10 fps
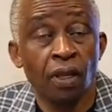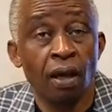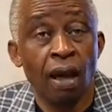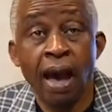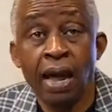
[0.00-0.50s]

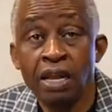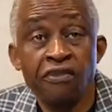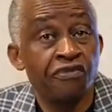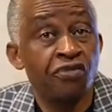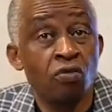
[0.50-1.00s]
And
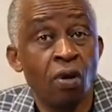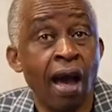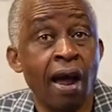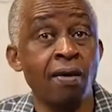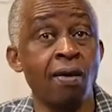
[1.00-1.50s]
if you
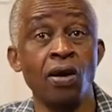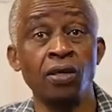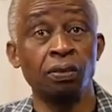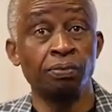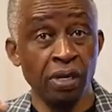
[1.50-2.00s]
are
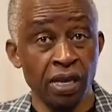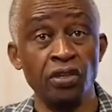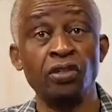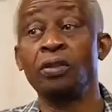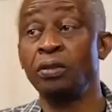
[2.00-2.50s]
not,
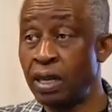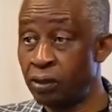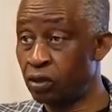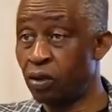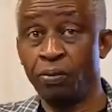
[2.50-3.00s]
please, there
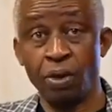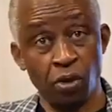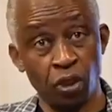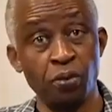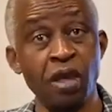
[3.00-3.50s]

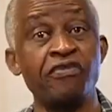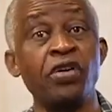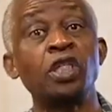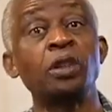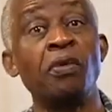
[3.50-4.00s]
must be a
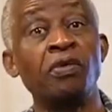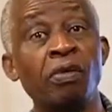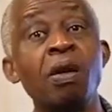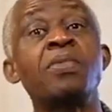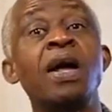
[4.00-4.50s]
fellowship of the
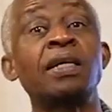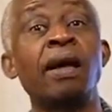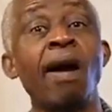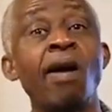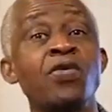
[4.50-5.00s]
remnant
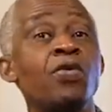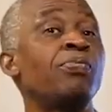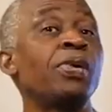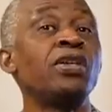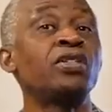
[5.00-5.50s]
around you.
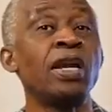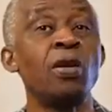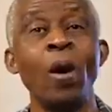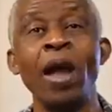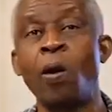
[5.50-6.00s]
Please,
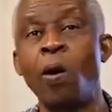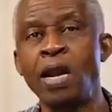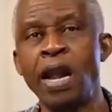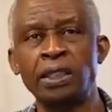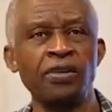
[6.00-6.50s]
anywhere,
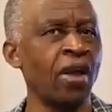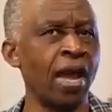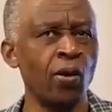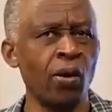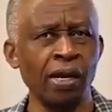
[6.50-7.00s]
connect. If you're in
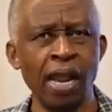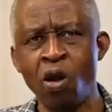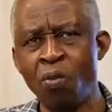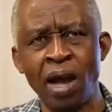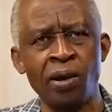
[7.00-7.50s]

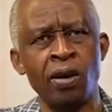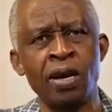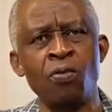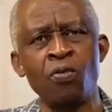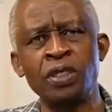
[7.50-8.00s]
Oklahoma,
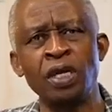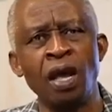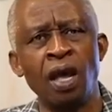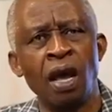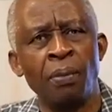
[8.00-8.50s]
connect with
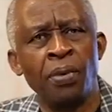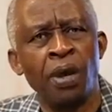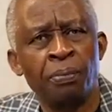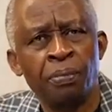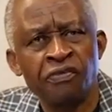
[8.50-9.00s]

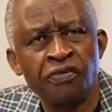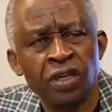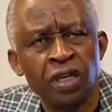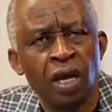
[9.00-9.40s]
Pastor